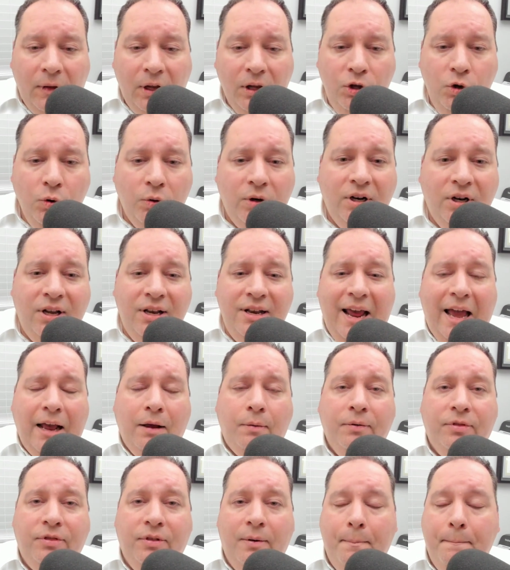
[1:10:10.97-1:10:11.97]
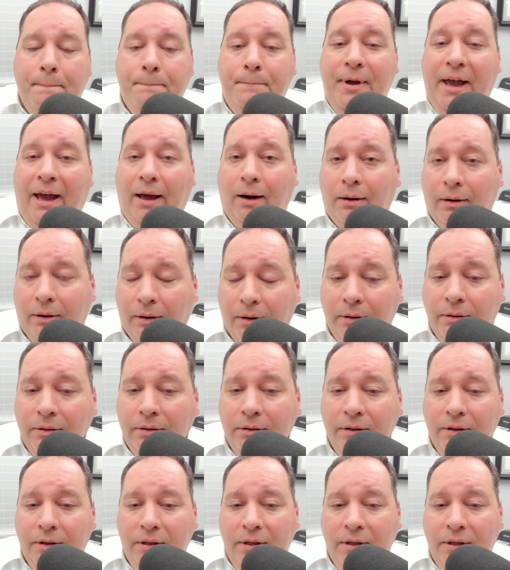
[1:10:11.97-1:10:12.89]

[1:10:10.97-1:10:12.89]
You could connect with them better